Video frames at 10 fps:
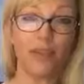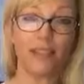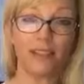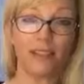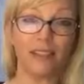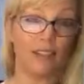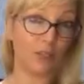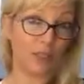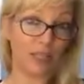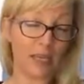things
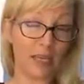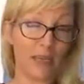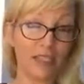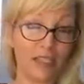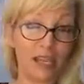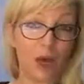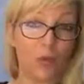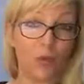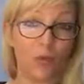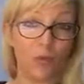differently, but this is
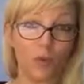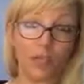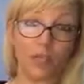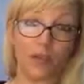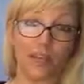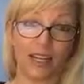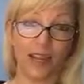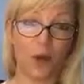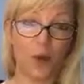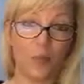how we do it,
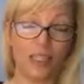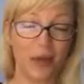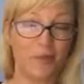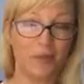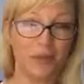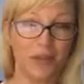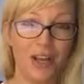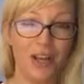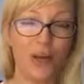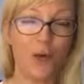and I hope it's helpful
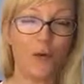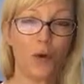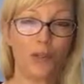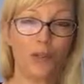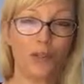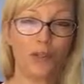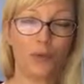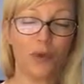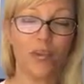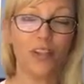for you
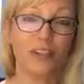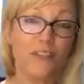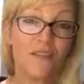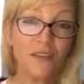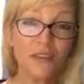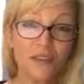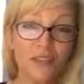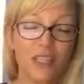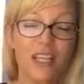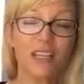too. So the very
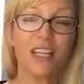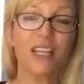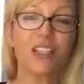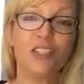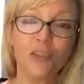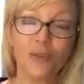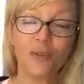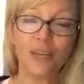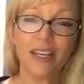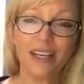first thing you're going to
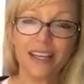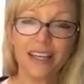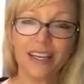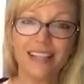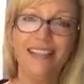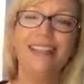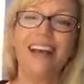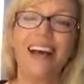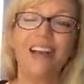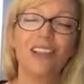do is
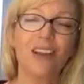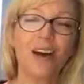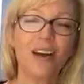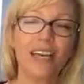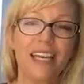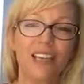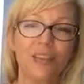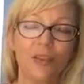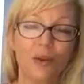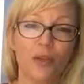log
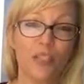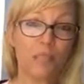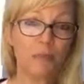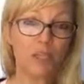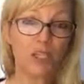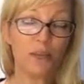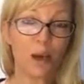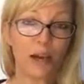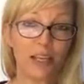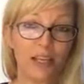into your Team
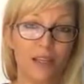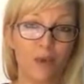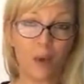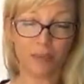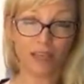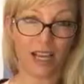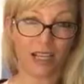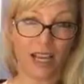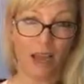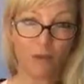Beachbody
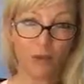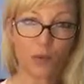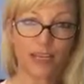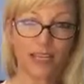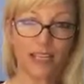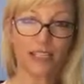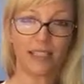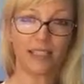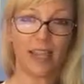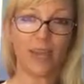website. Everyone
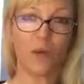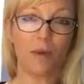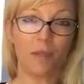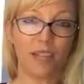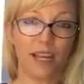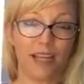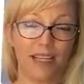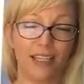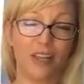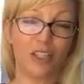gets a
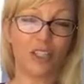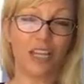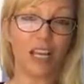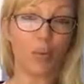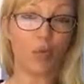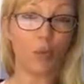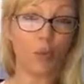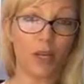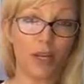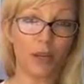website. You actually get
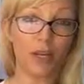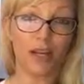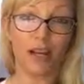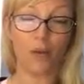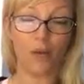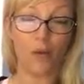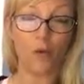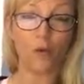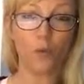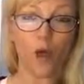3, but I don't want to
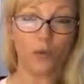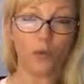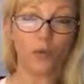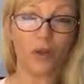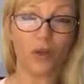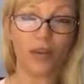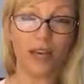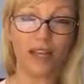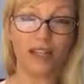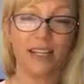overwhelm you with all of
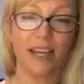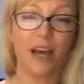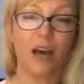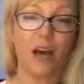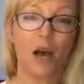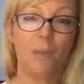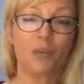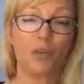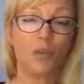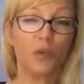that.
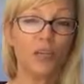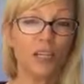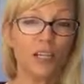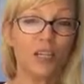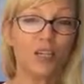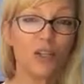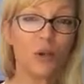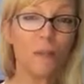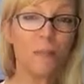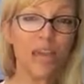But you will sign into
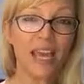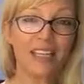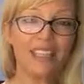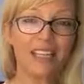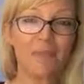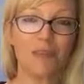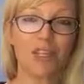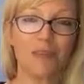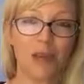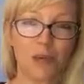your main Team
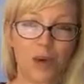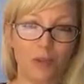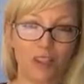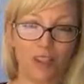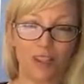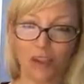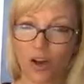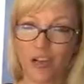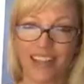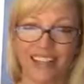Beachbody website.
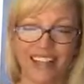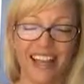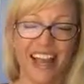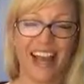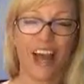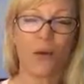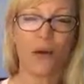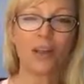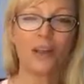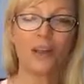Log in. I
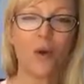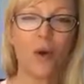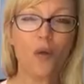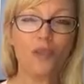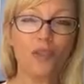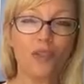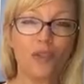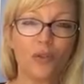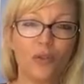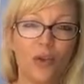want you to go over
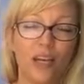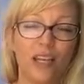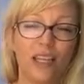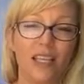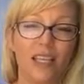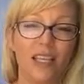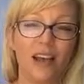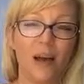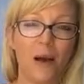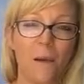to the